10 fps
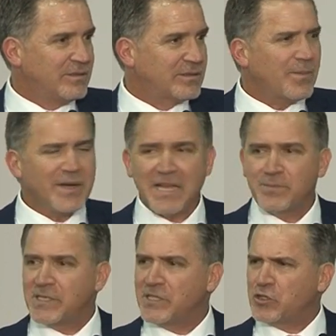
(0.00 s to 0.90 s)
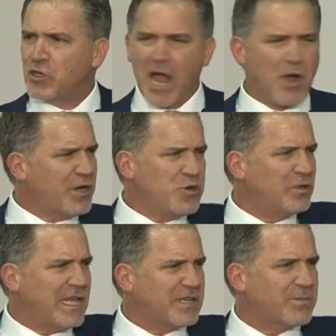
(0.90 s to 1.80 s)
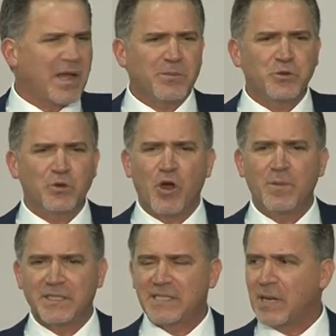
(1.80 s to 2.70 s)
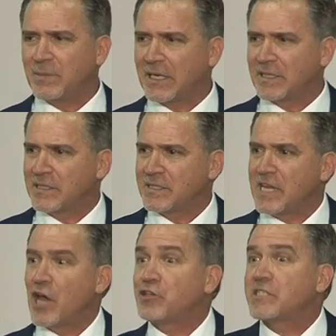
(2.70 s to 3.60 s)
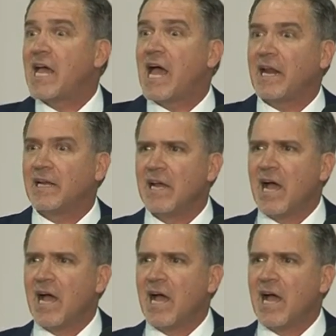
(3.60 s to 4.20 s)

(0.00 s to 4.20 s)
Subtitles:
Somebody asked my sister, how can you let them come to your home at a time like this? The other side.